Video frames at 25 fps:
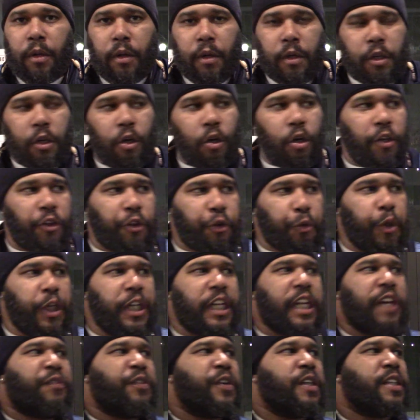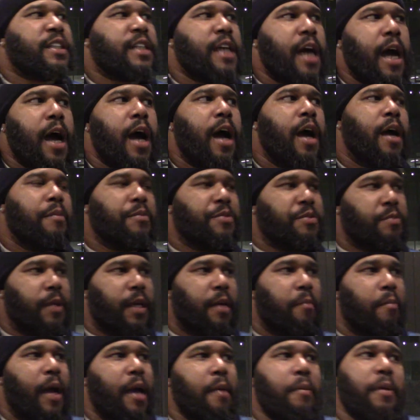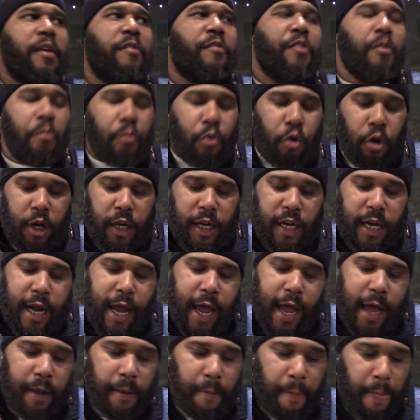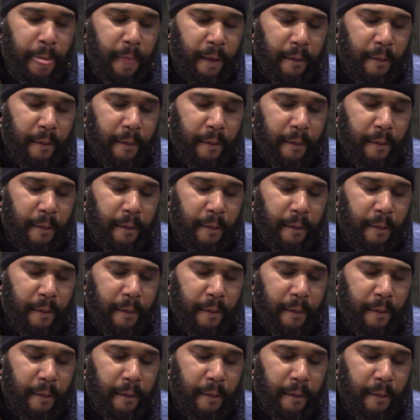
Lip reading: In 3 different times, man, maybe even more than that.